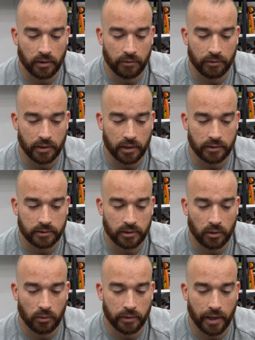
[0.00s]
and everything.
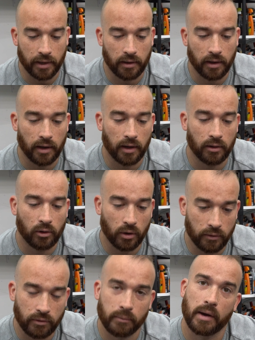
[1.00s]
So yeah, uh,
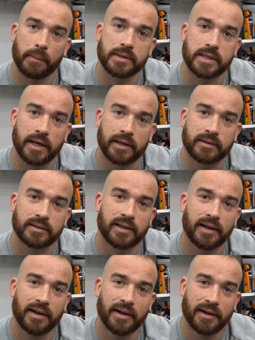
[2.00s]
learn from my mistakes.
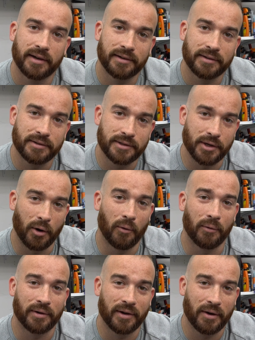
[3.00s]

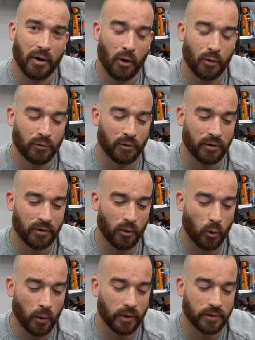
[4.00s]
Don't over
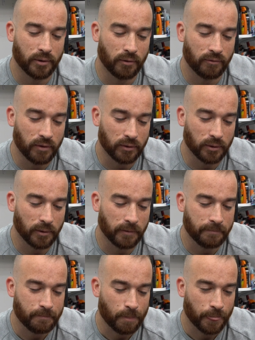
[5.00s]
oil your
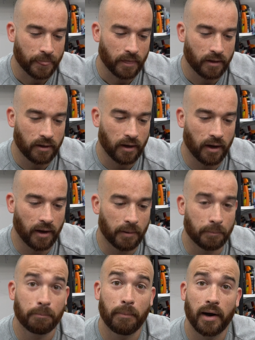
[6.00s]
filter.
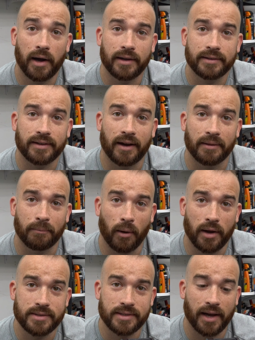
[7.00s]
Um, but on the
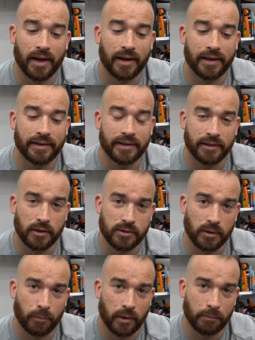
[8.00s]
bright side, it does
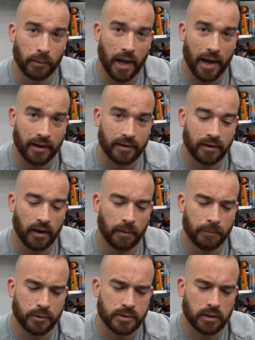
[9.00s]
look pretty black.
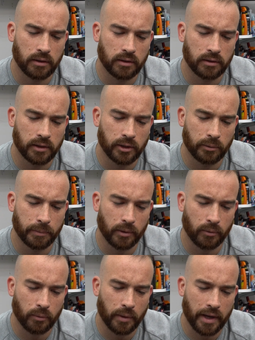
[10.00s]
Um, there's still a little bit
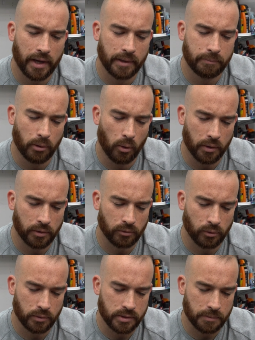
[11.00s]
of red poking
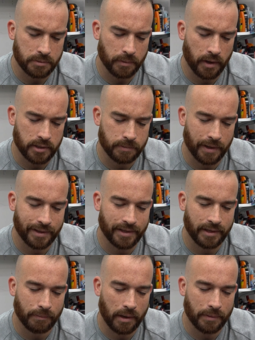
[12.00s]
through in some spots, but I
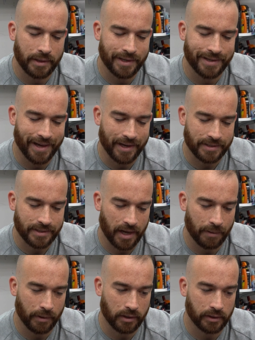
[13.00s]
think maybe the next
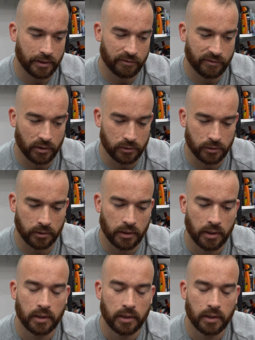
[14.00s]
time I clean the filter,